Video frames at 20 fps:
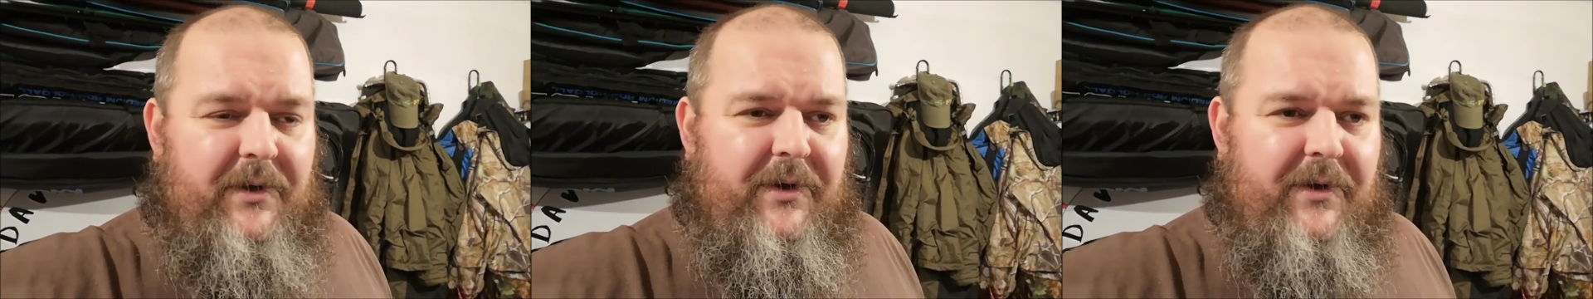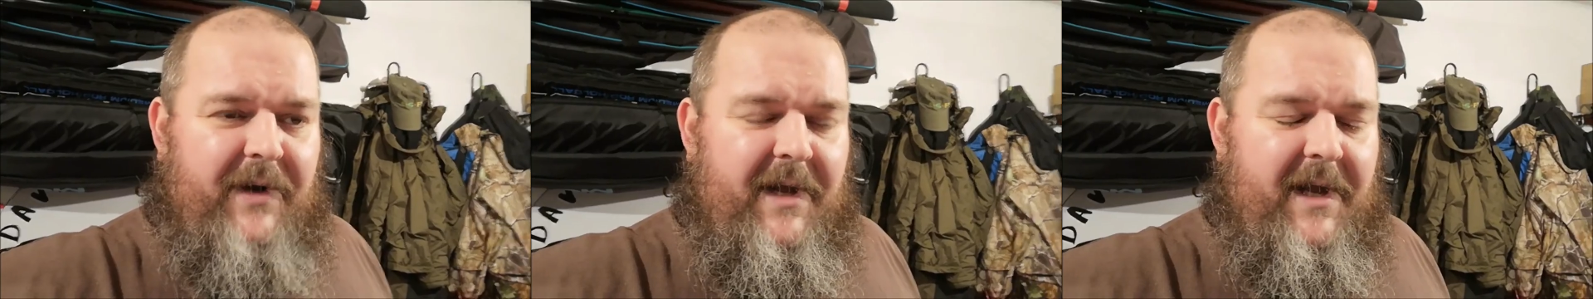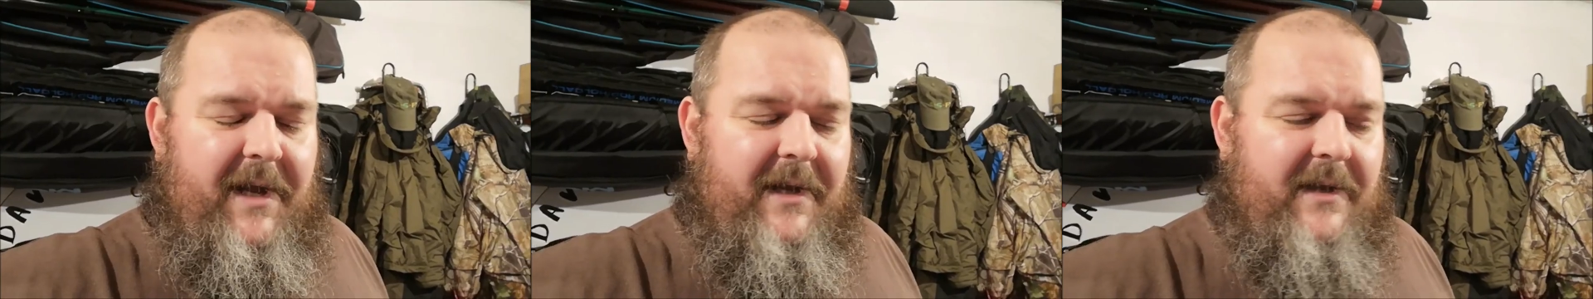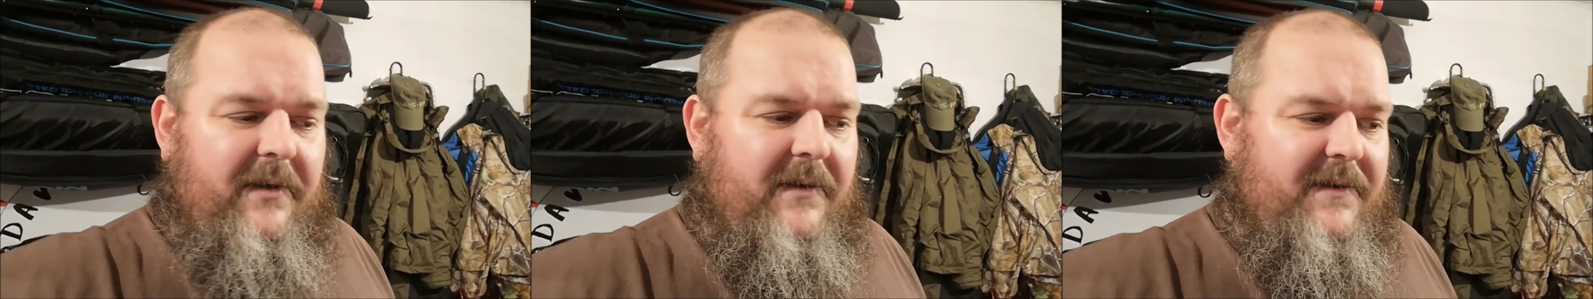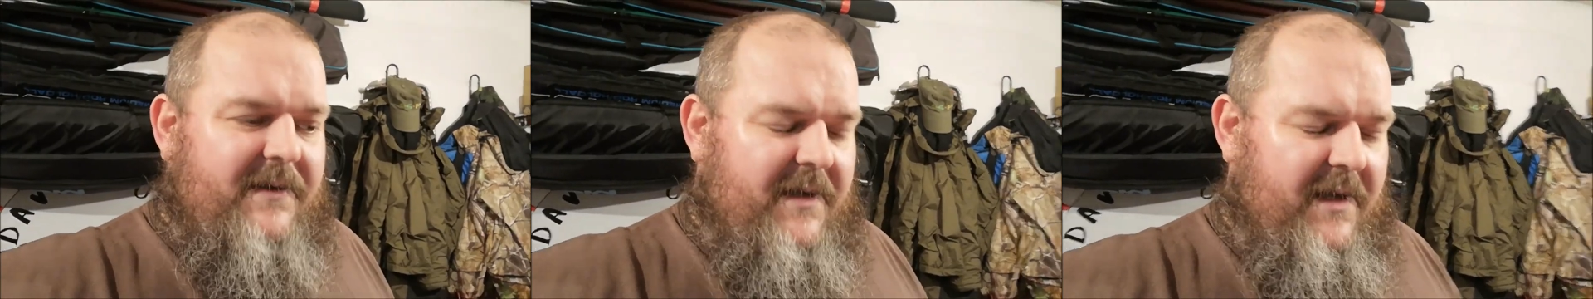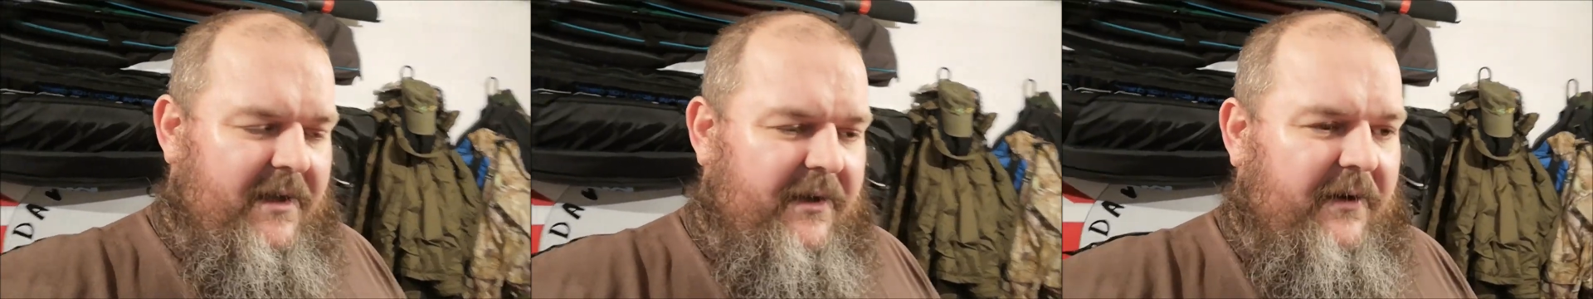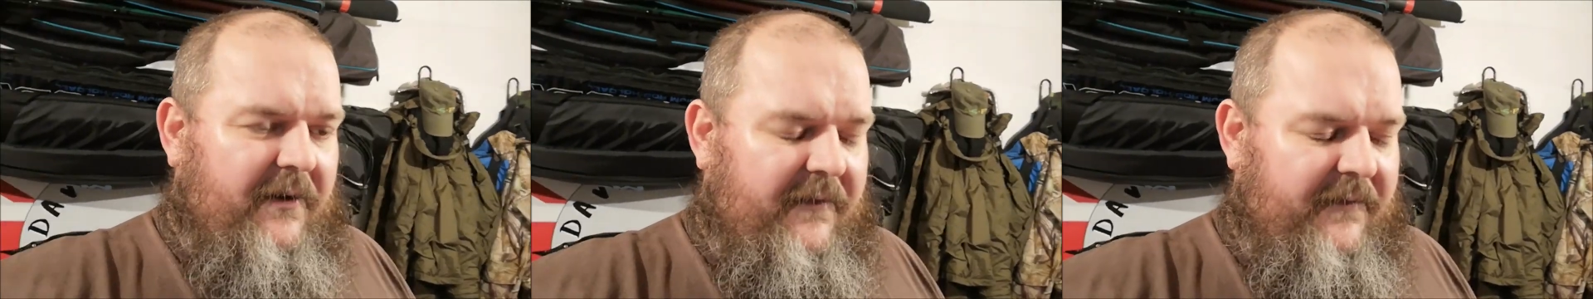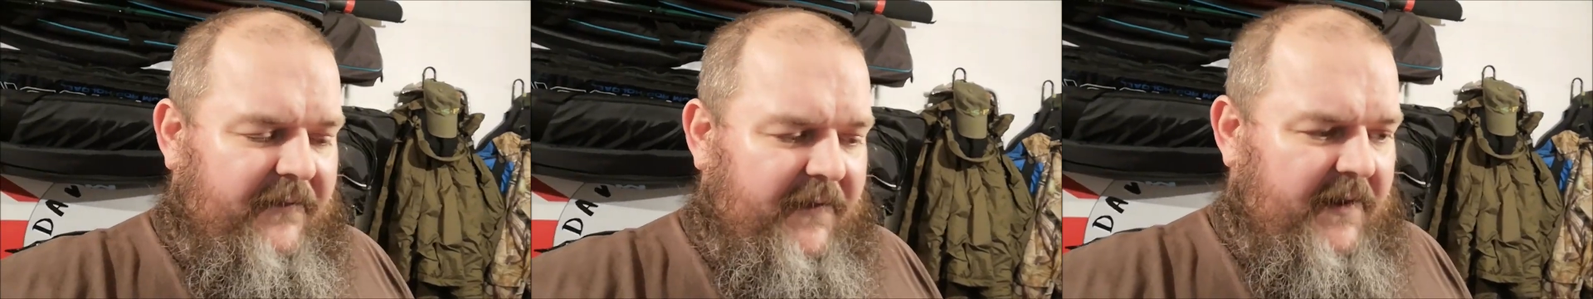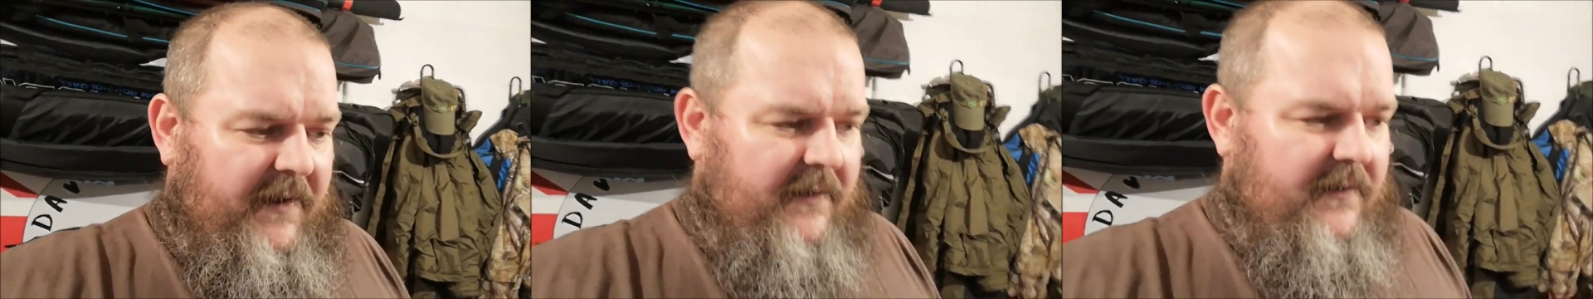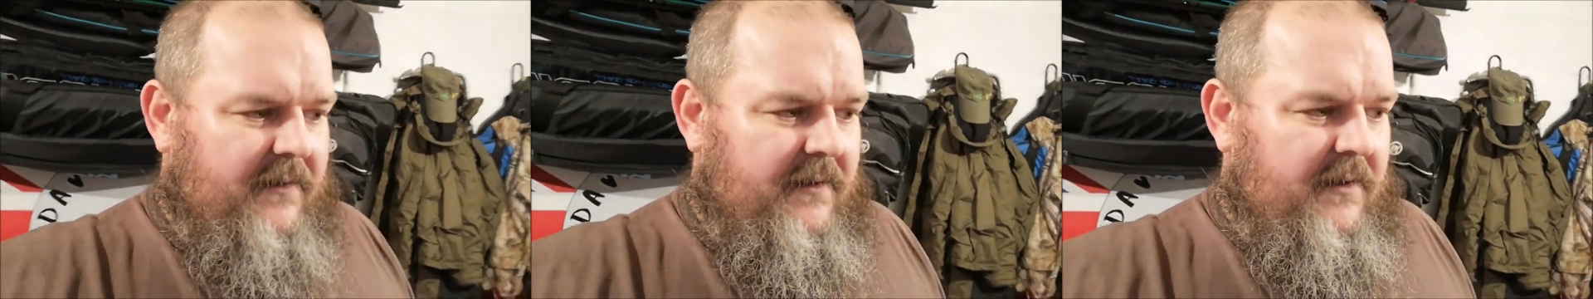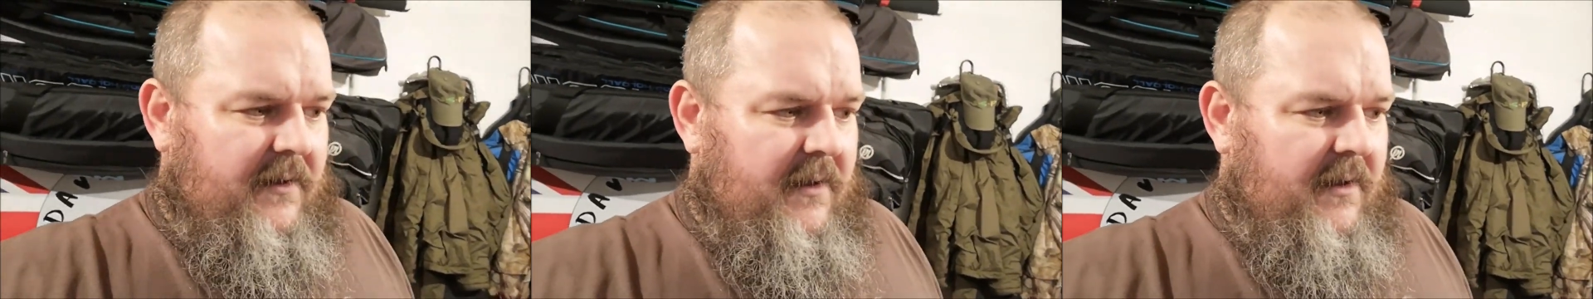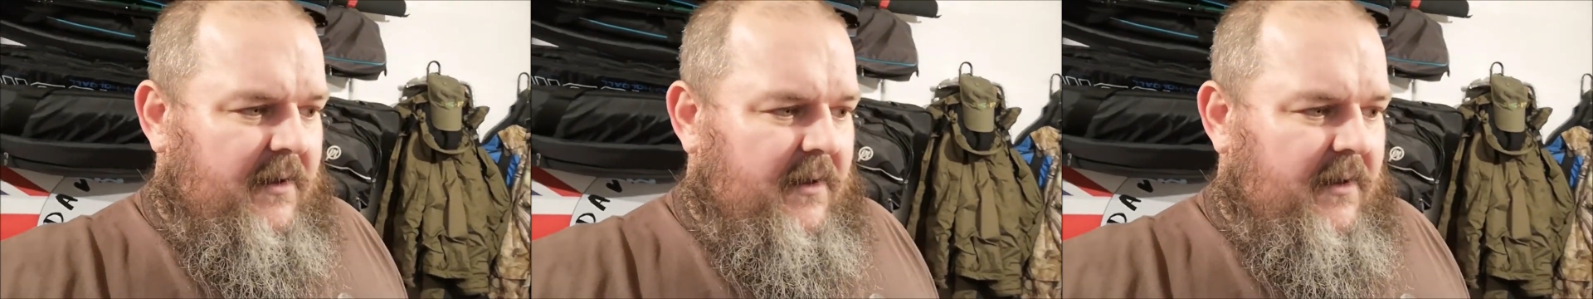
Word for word: on your ankles and your feet.